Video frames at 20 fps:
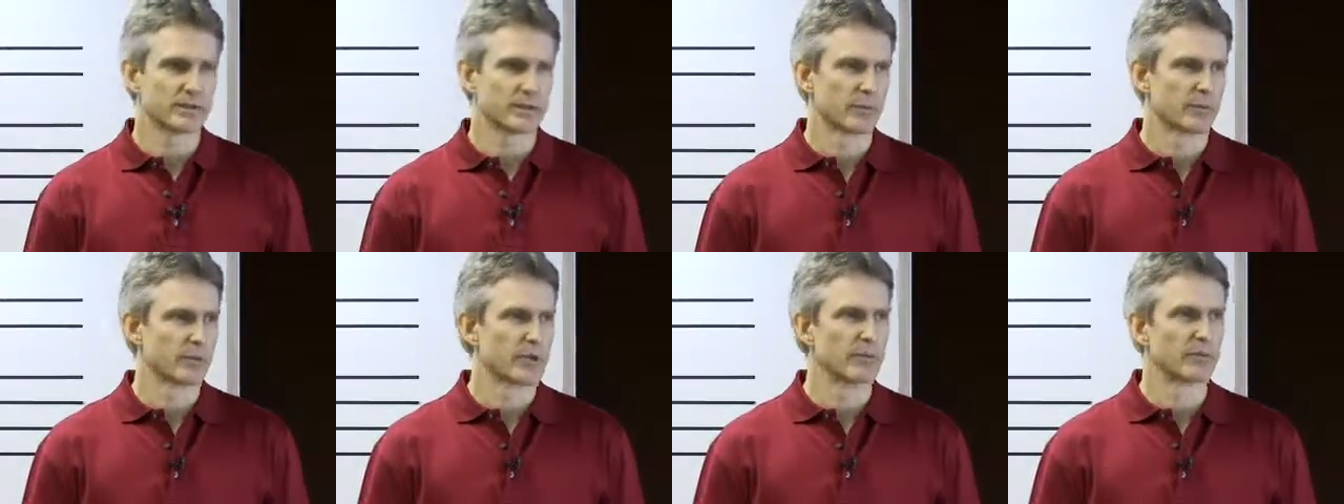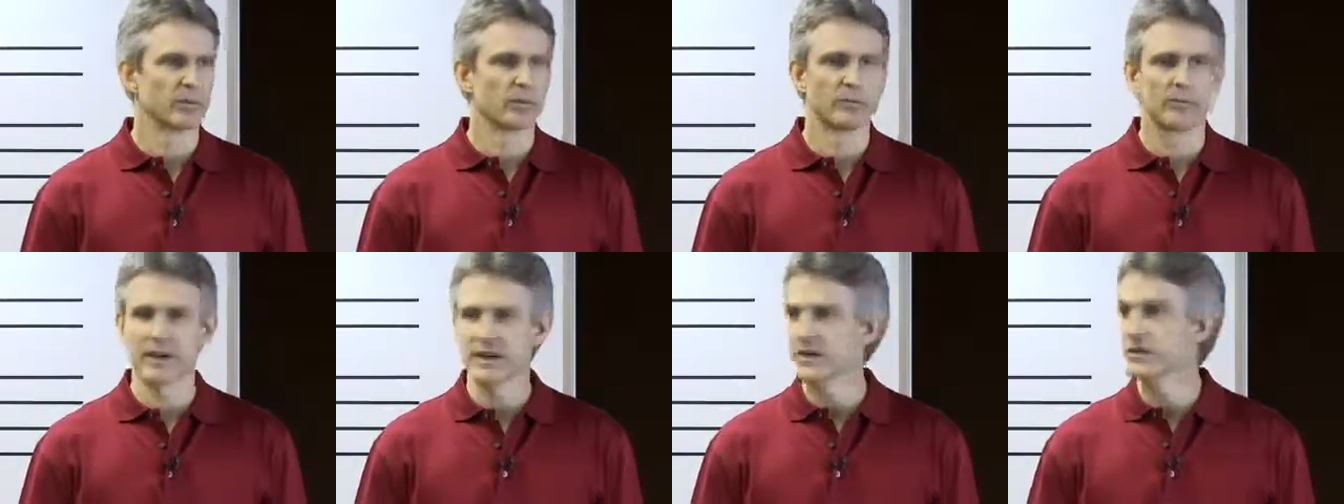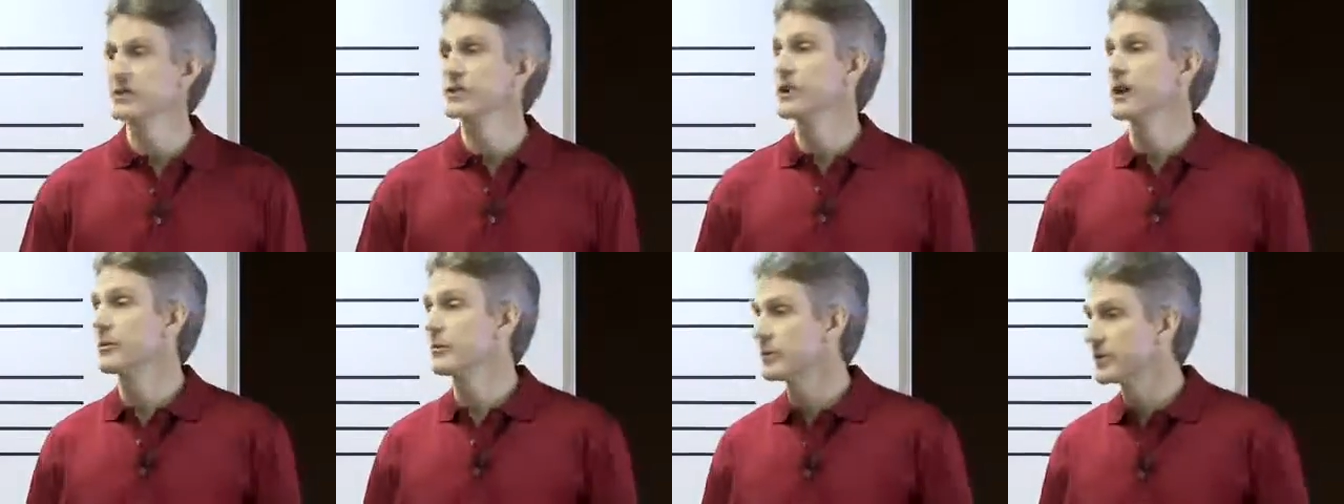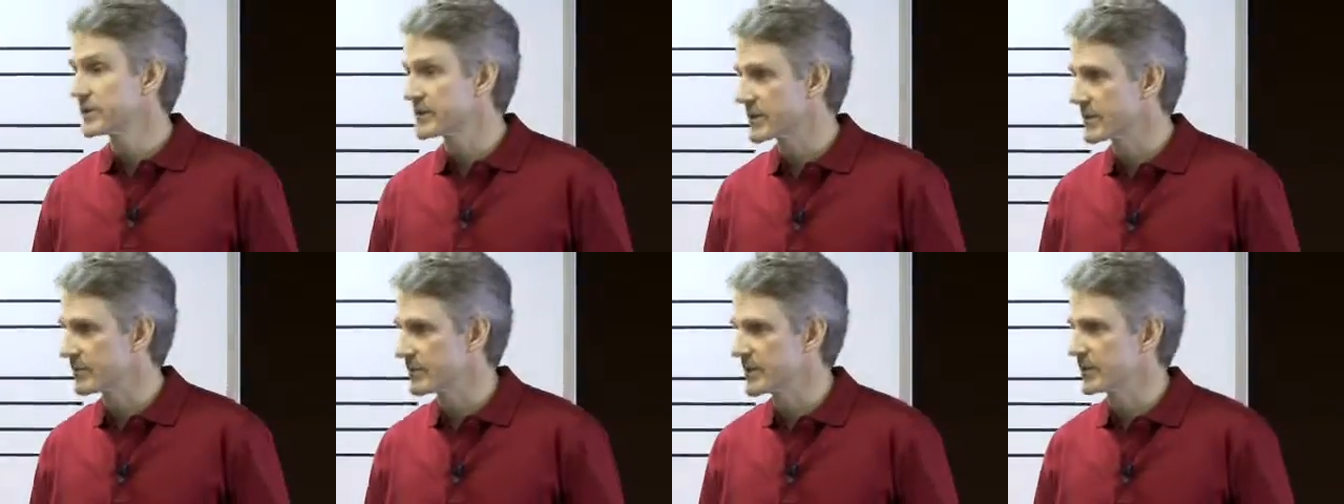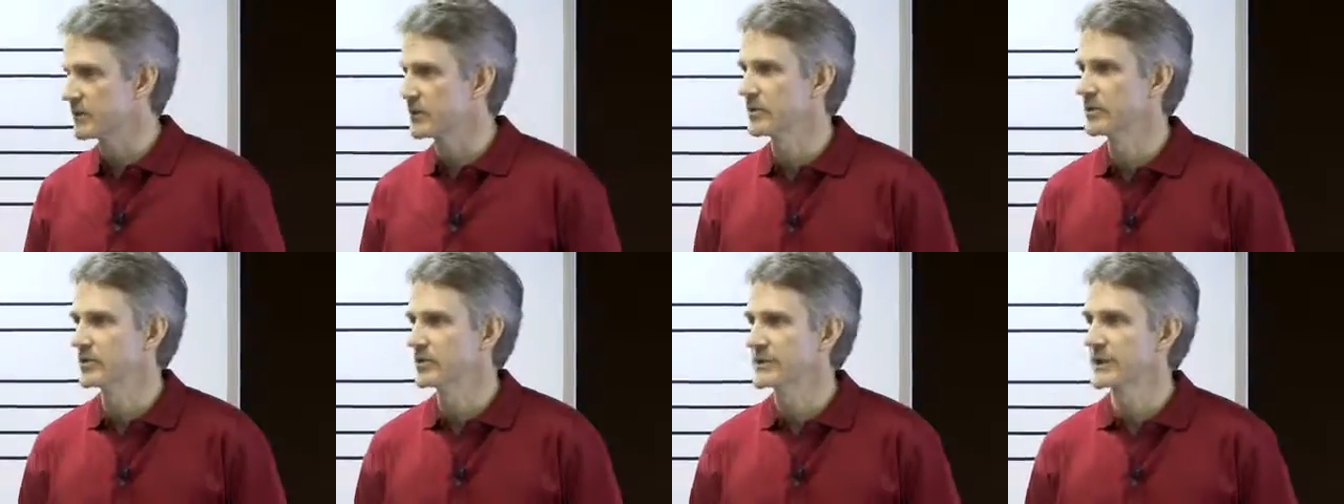Some people base jump, some
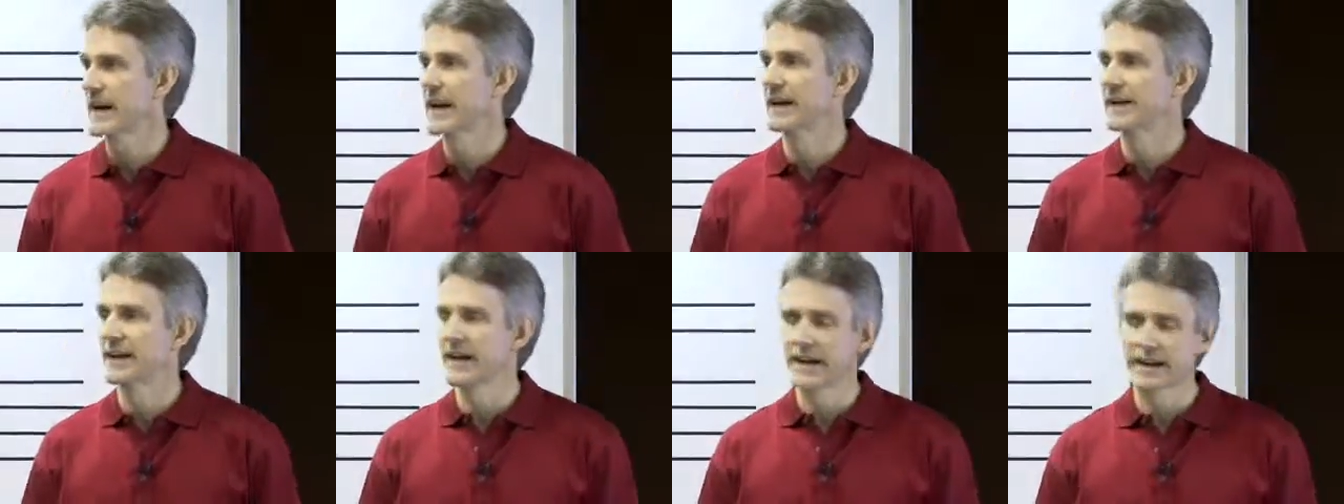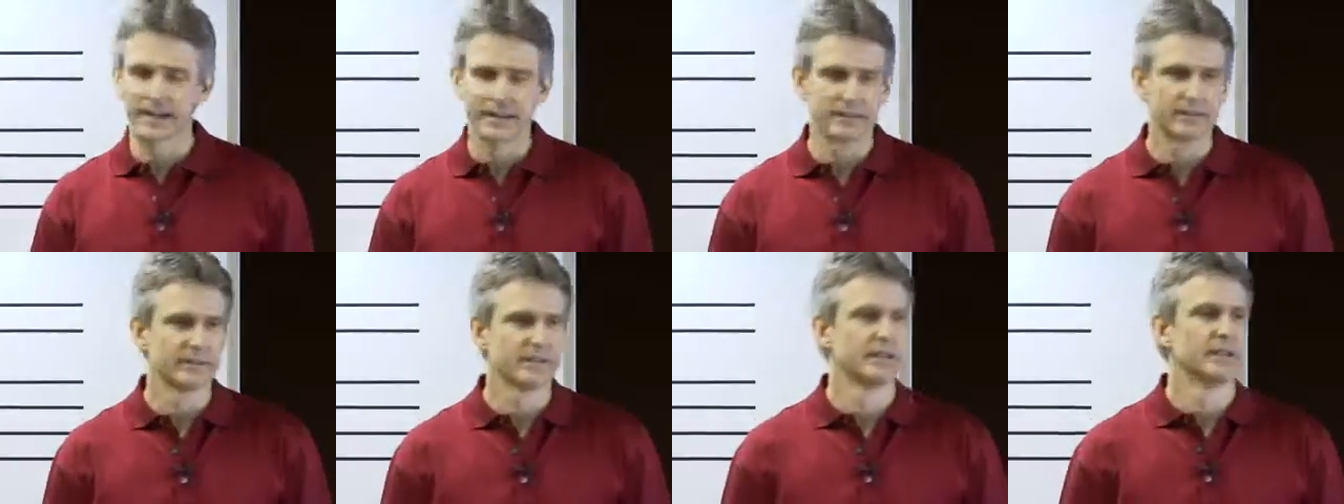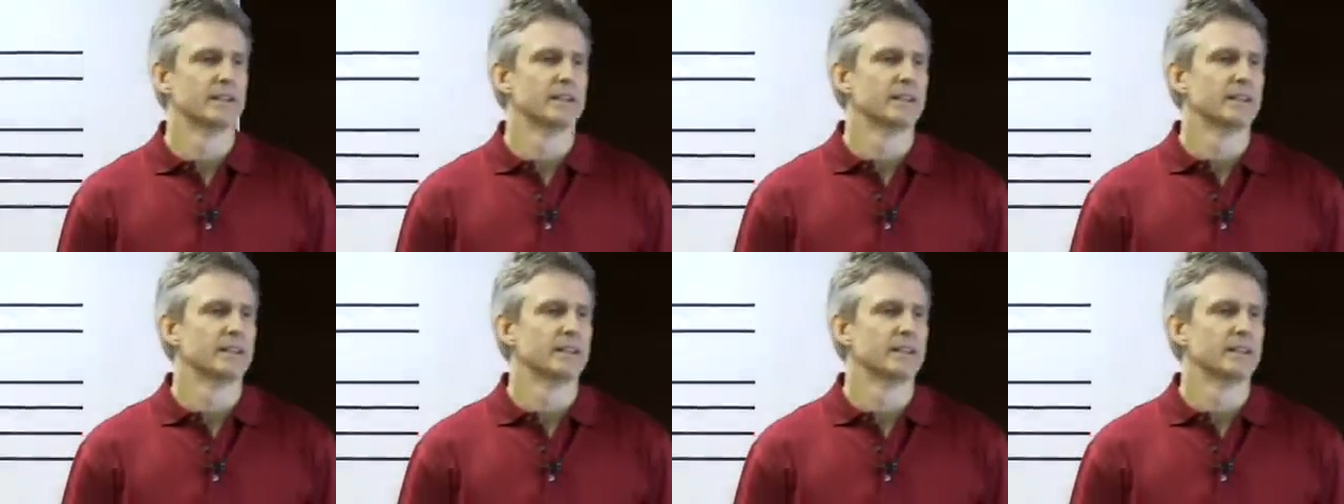people skydive.